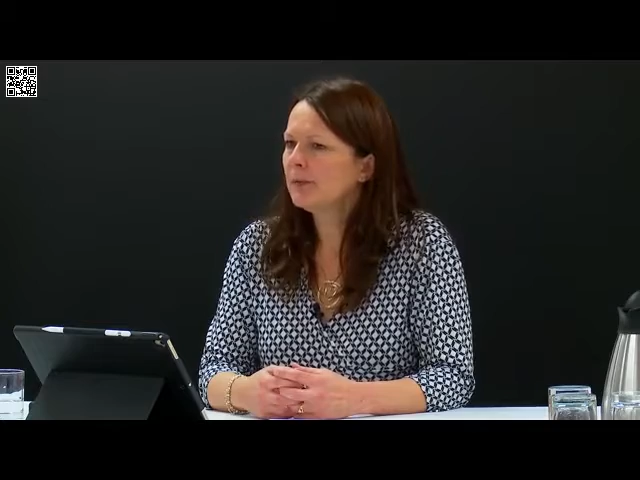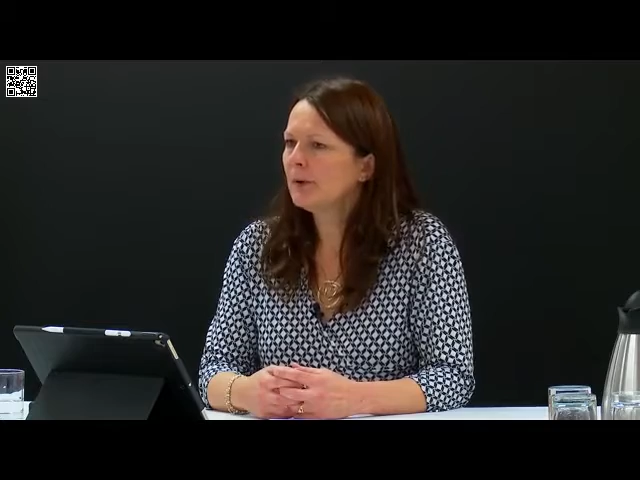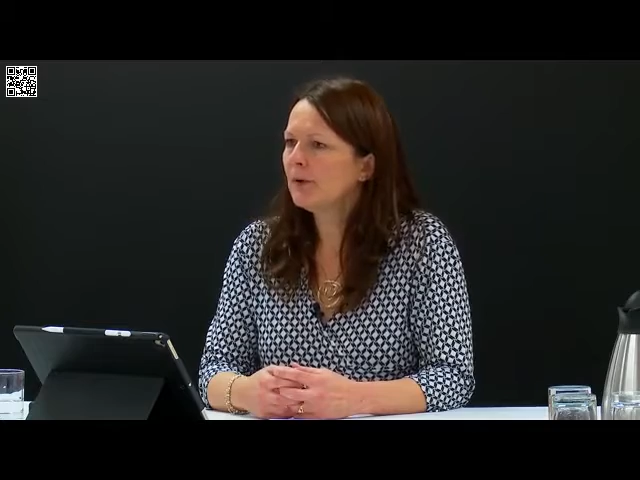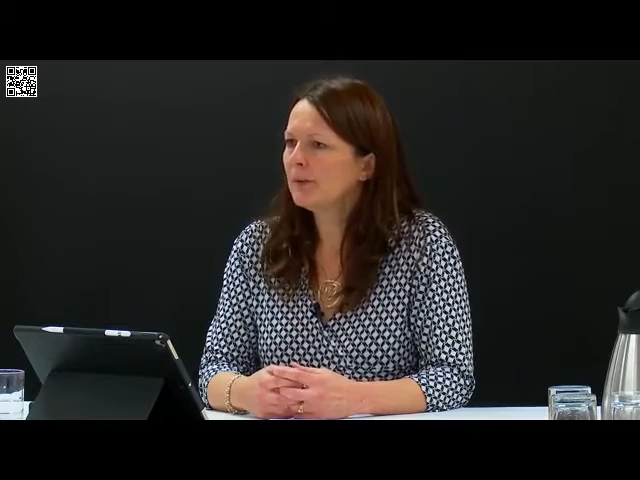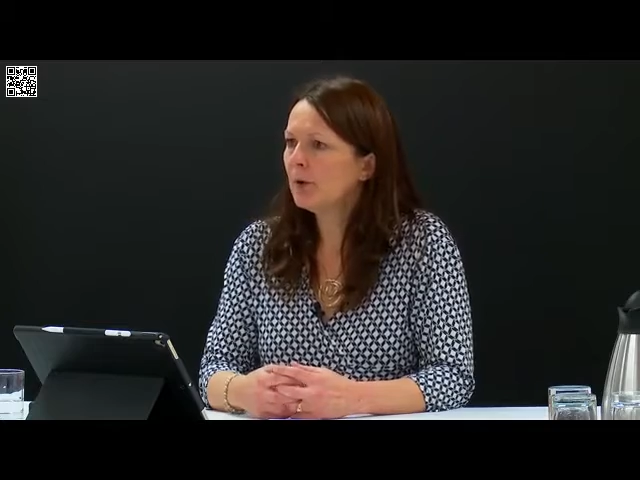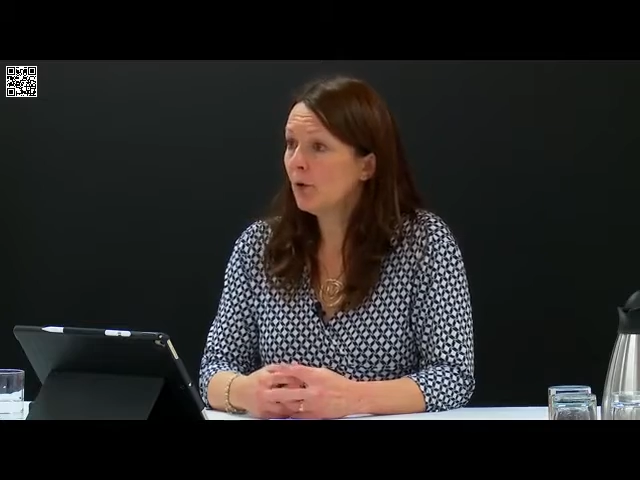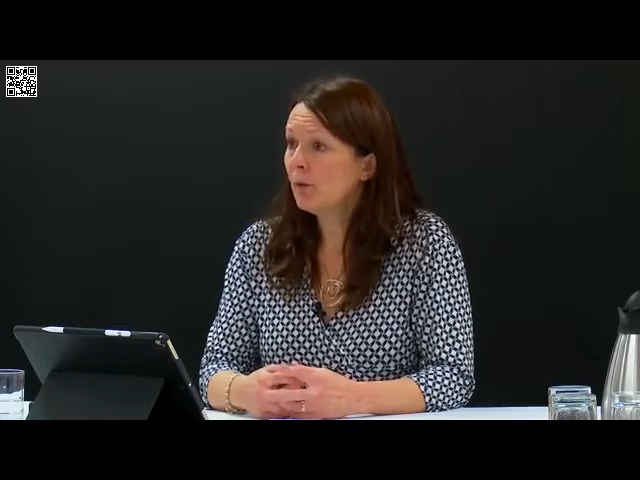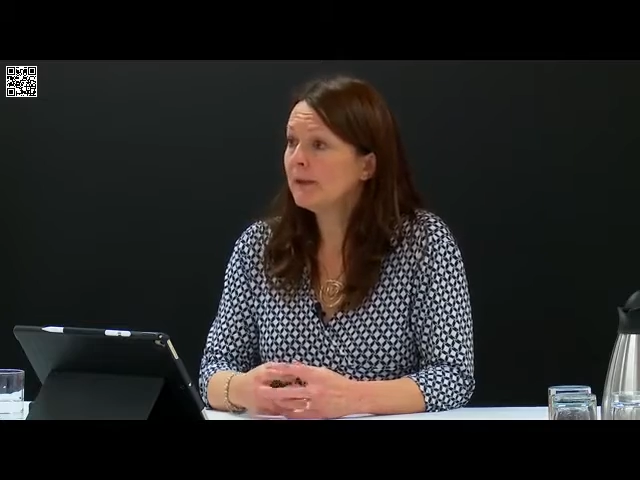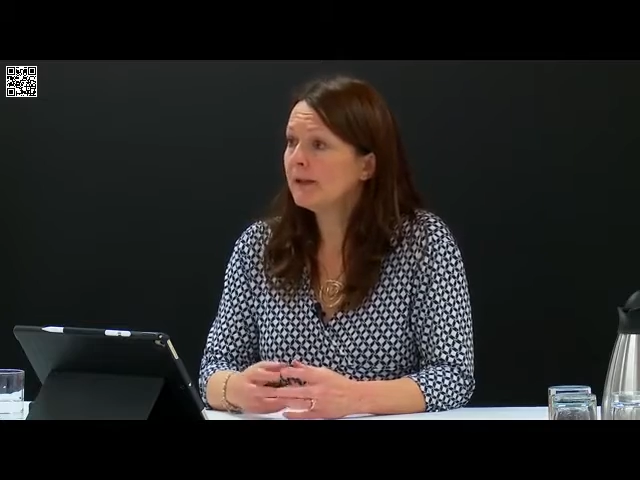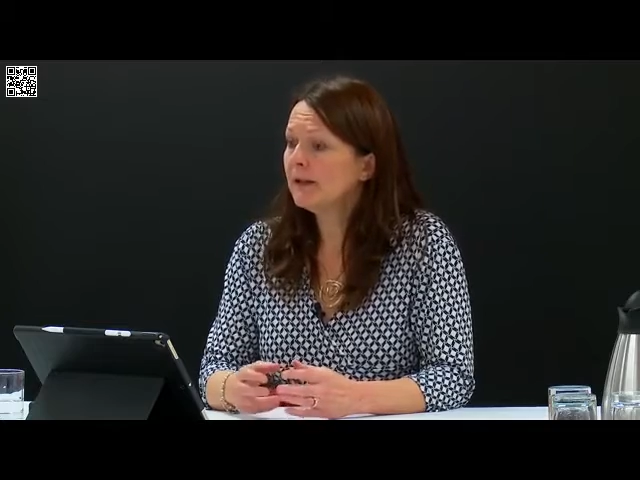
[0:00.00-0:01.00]

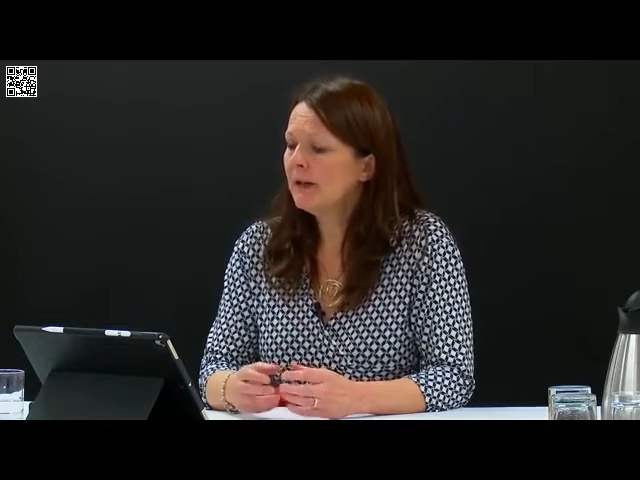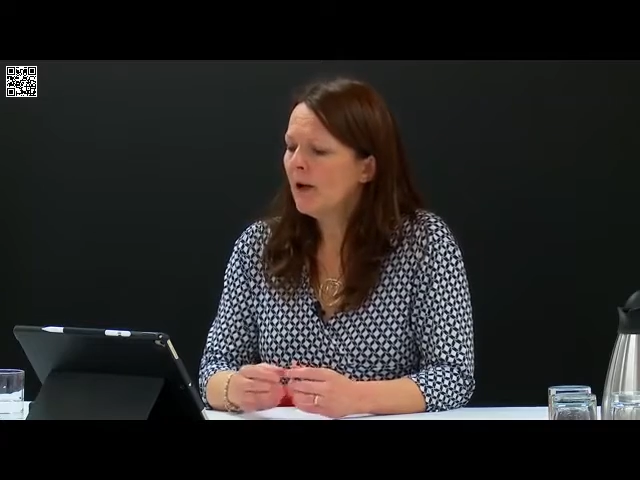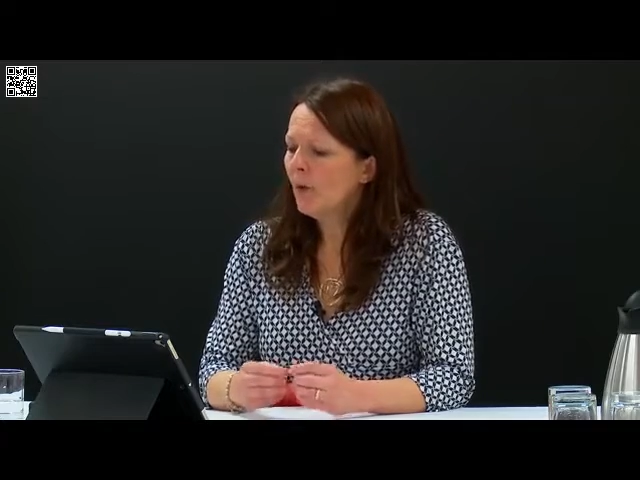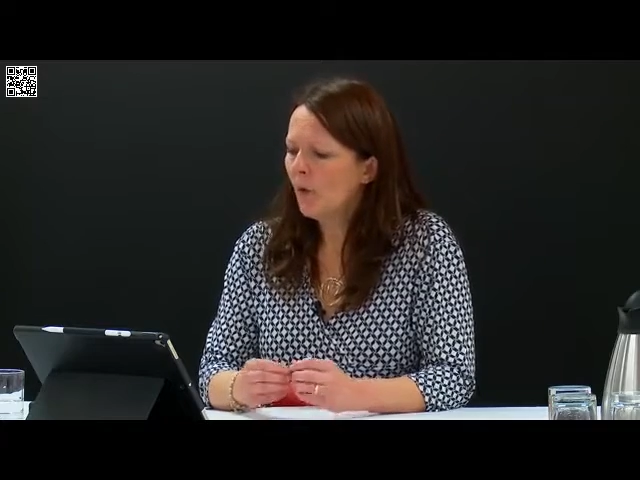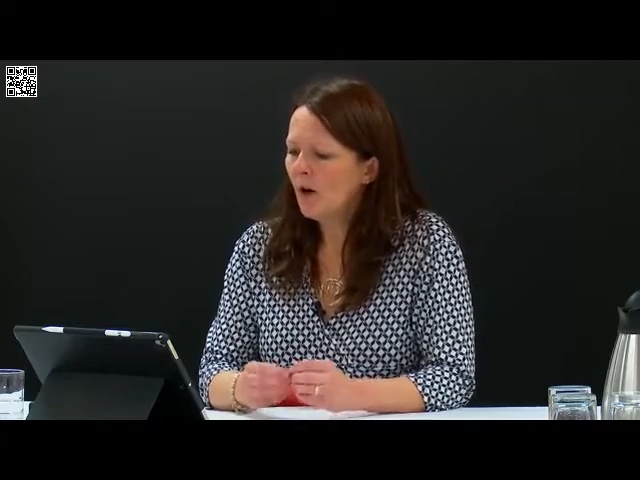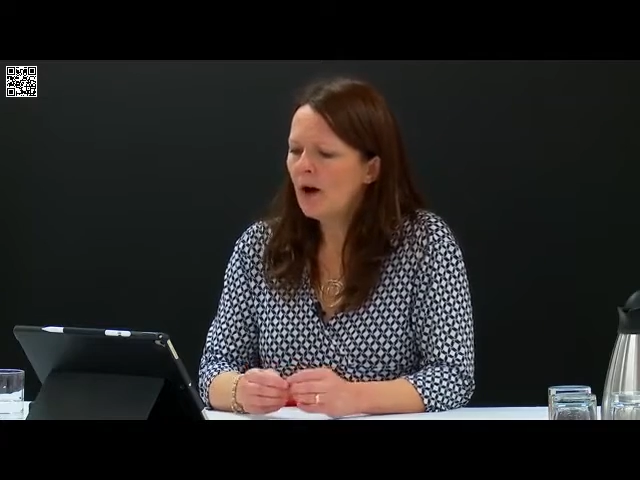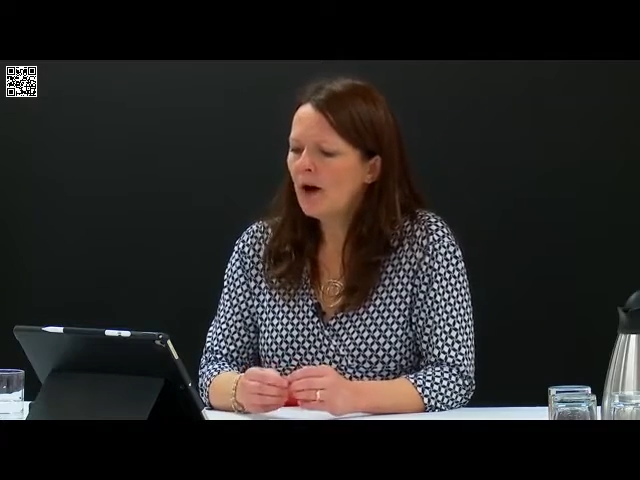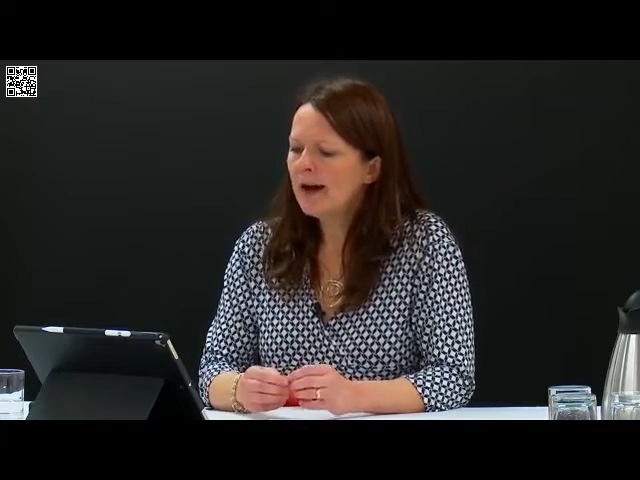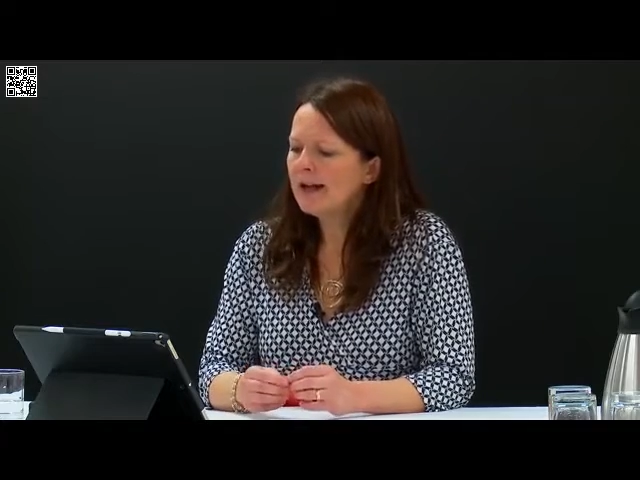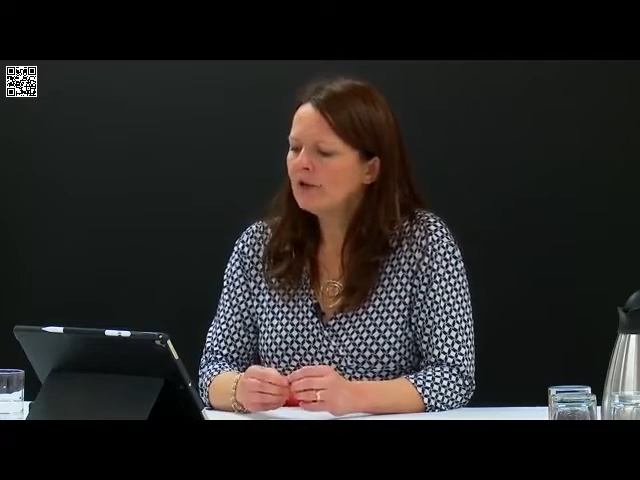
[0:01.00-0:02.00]
Portman
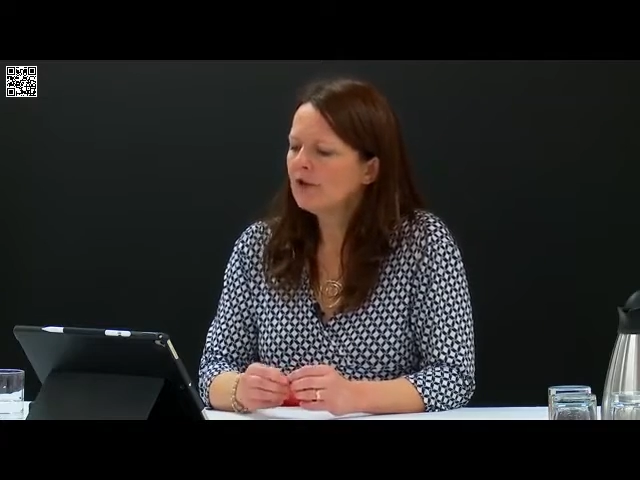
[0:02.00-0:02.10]
why